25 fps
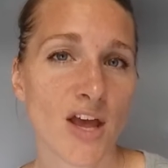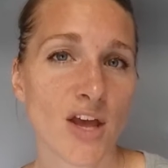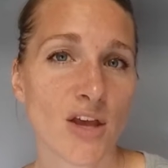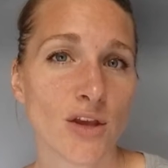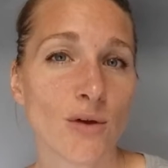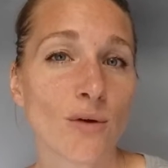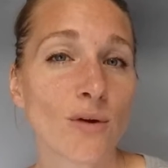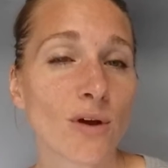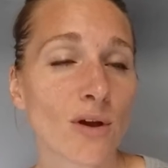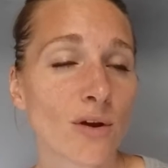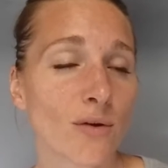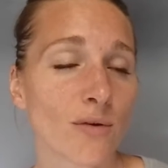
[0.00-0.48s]

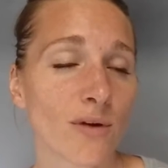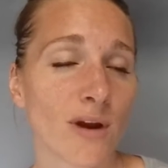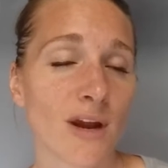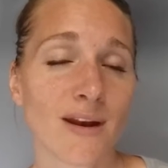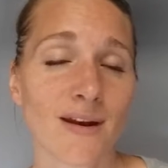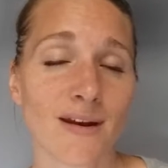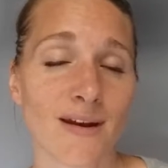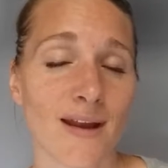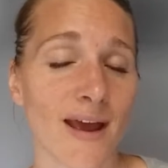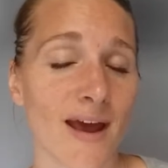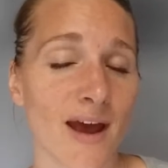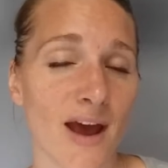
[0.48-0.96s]
you can create
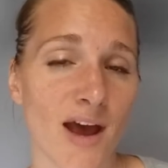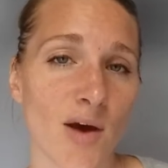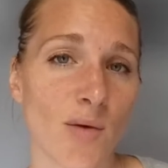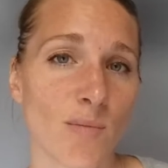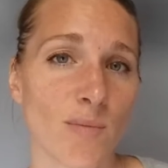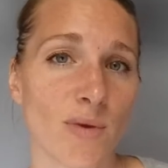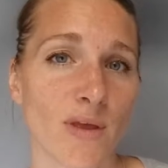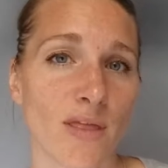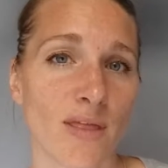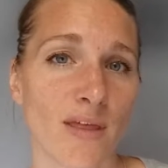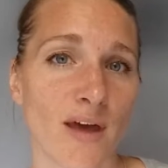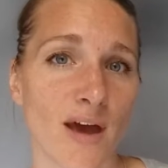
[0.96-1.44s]
an
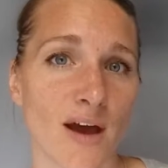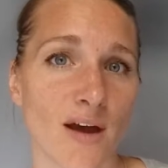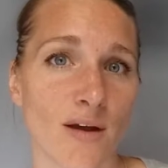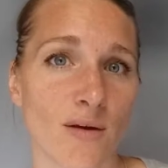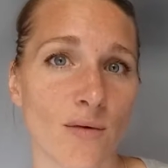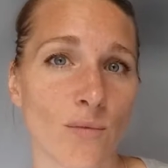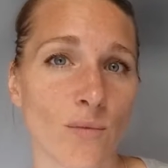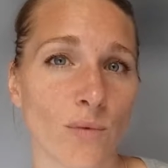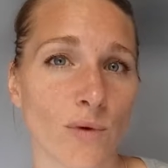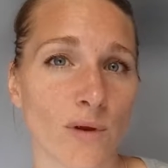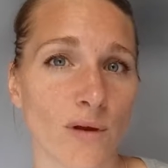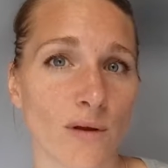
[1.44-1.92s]
app
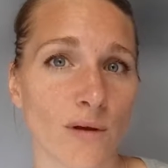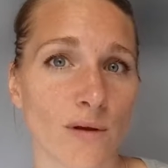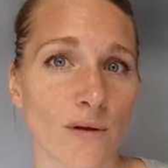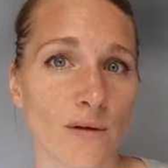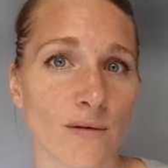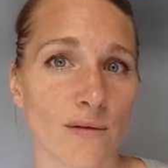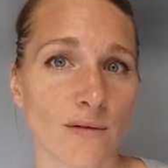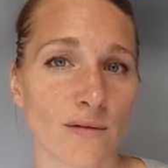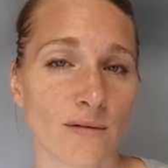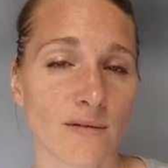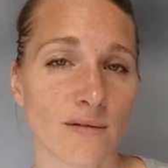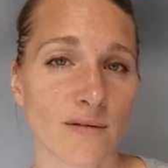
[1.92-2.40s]
that
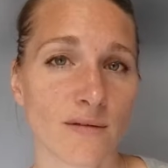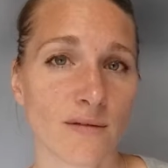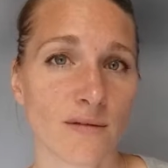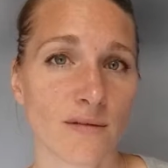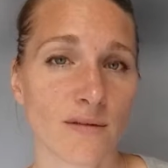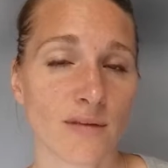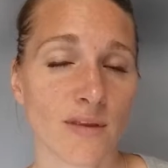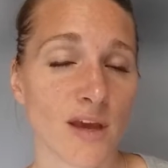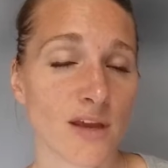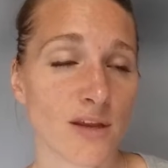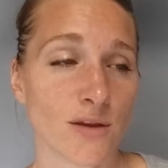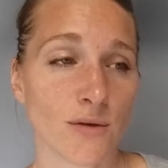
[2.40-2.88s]

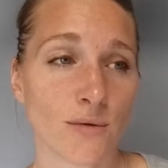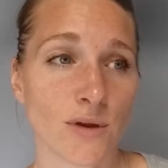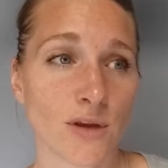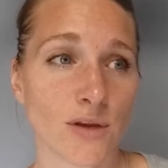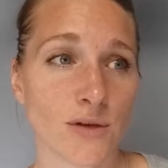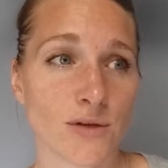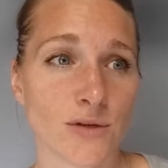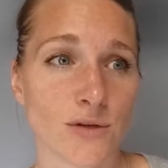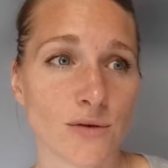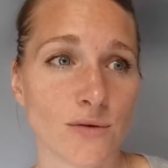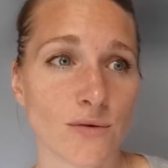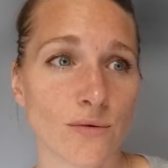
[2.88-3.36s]
you
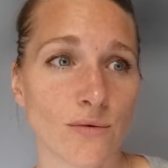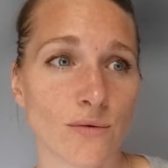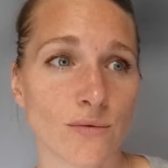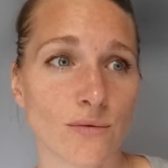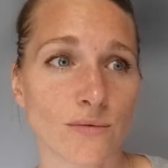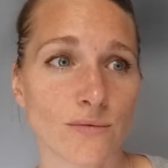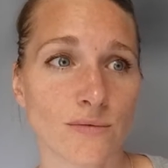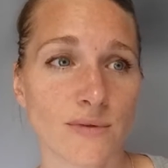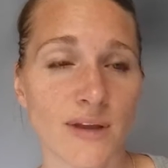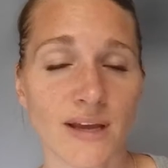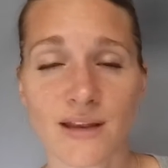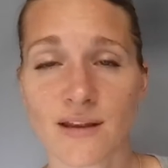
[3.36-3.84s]
can do
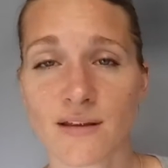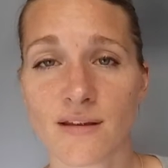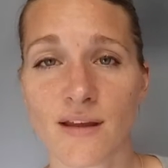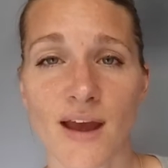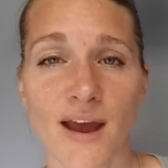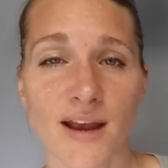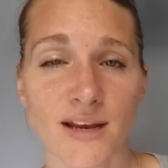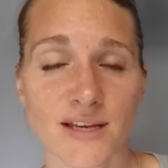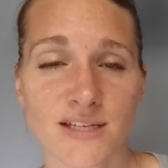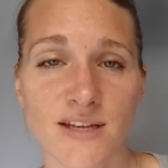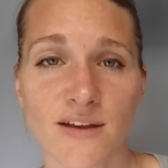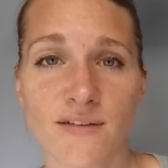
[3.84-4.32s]
like
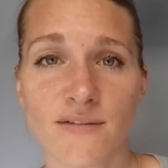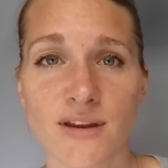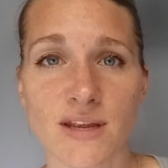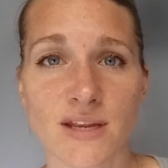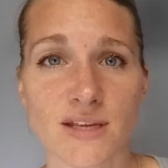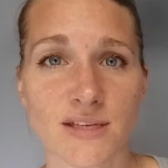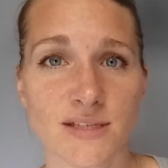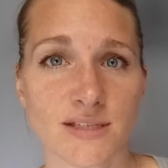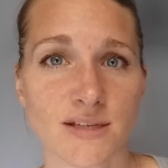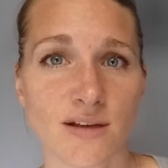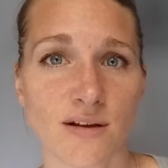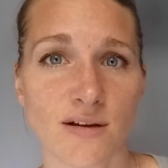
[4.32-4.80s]

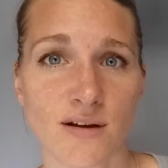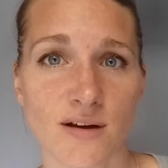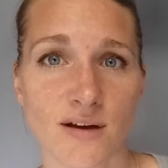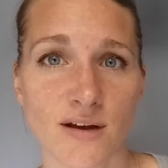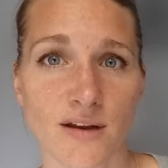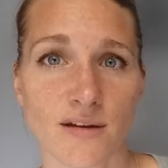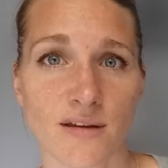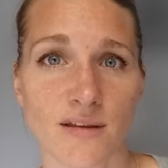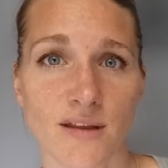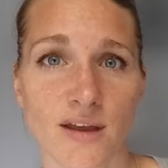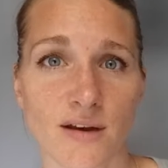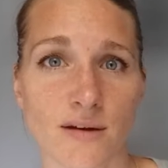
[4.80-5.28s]
activities
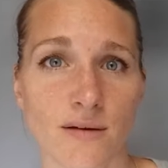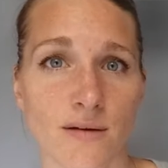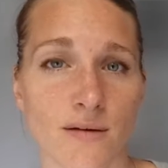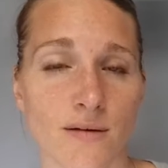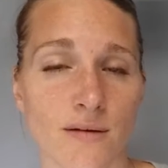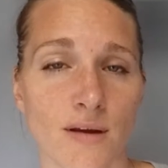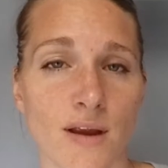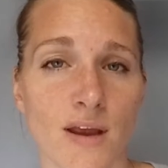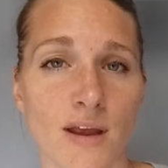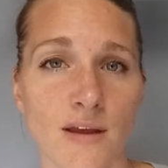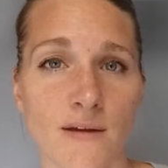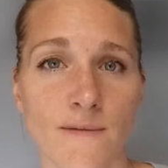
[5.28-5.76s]
on that
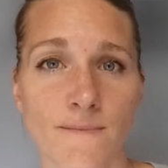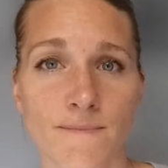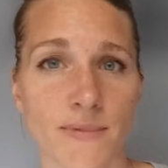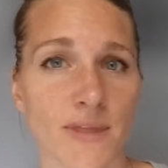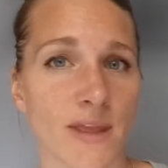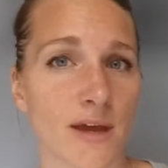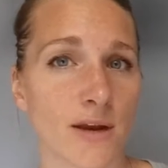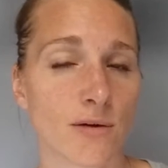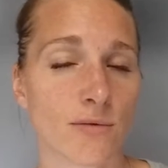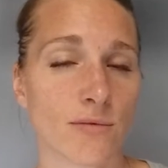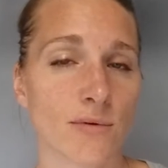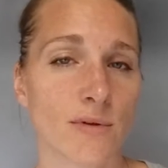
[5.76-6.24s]

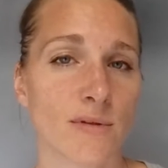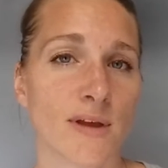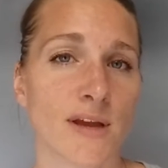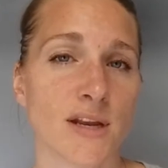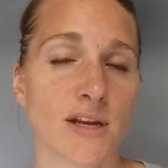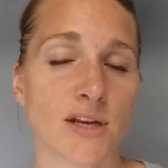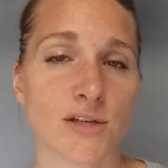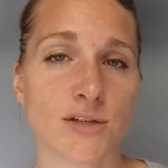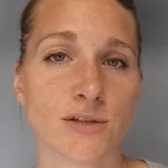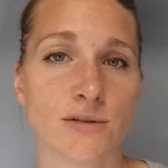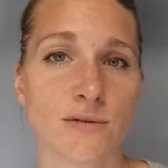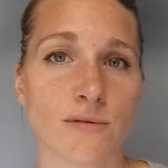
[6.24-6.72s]
are
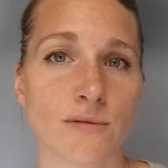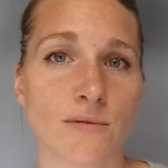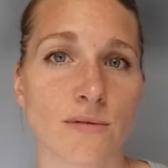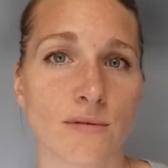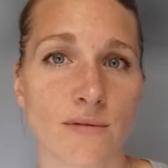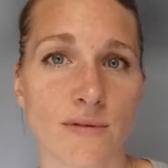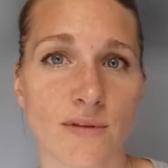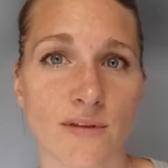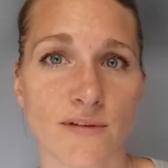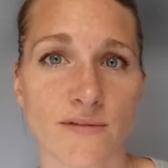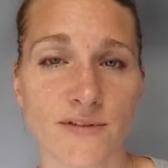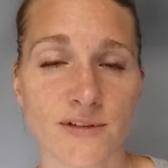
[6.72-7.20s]
related
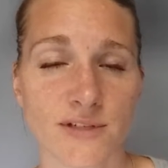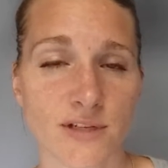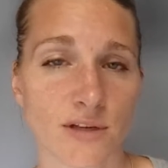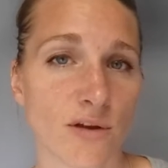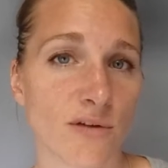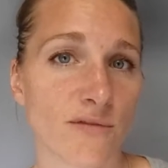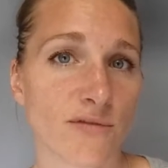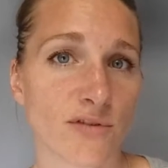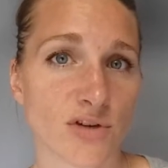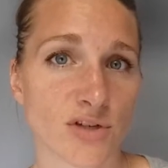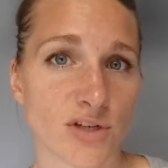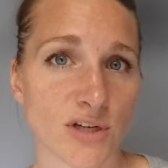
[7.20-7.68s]
to the
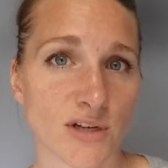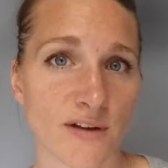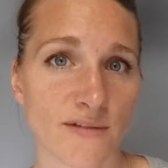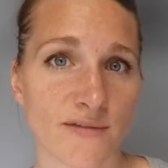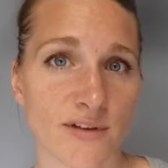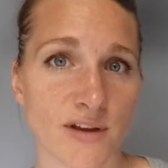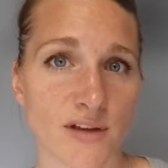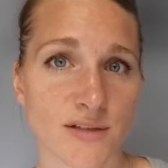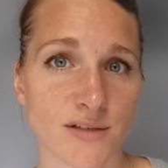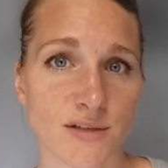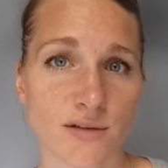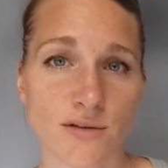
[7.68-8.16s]
physical version of
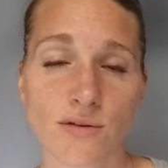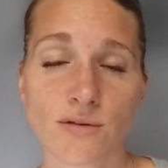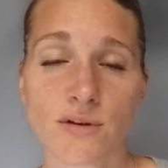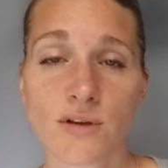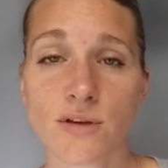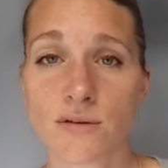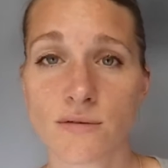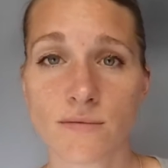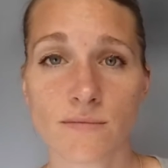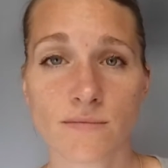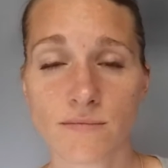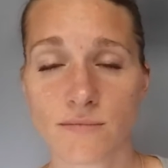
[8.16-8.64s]
it. So you
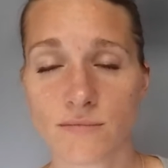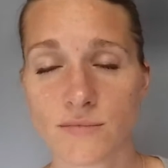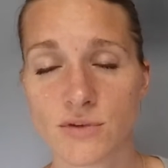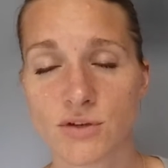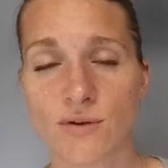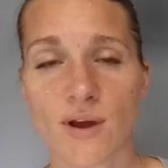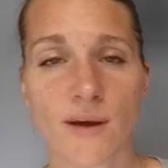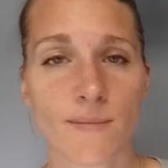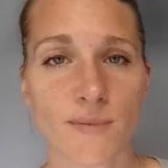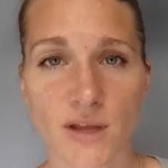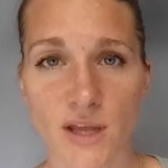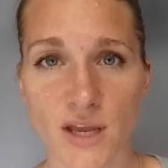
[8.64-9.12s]
can
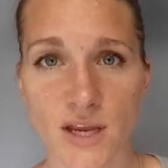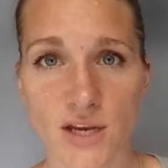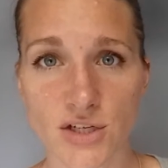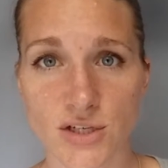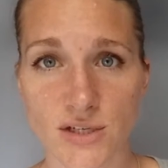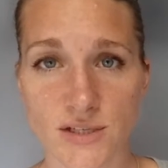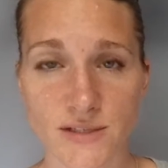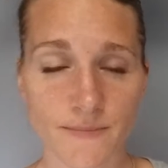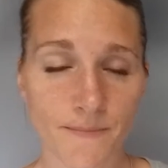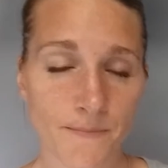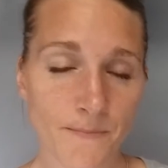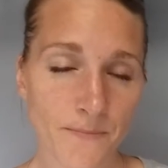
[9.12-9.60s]
do
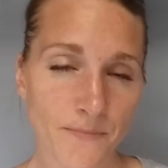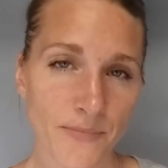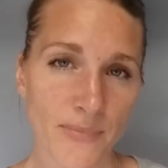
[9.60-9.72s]
applications.